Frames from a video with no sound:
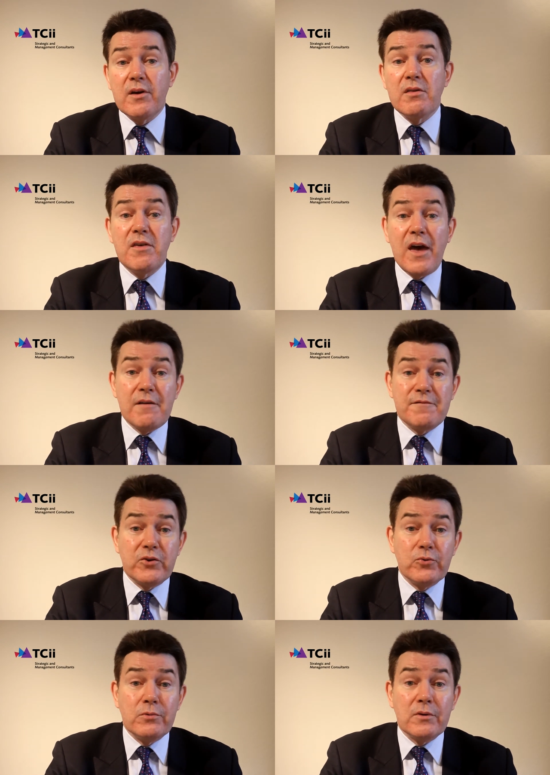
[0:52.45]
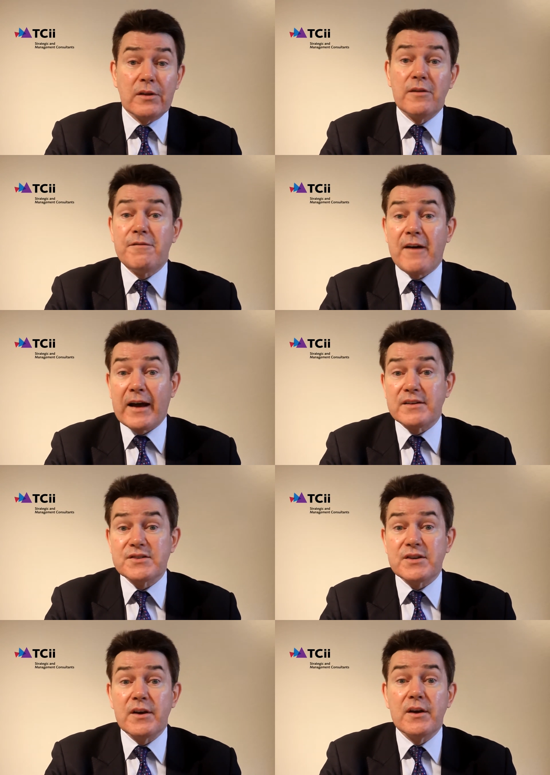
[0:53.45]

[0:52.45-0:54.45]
their view, and the facts,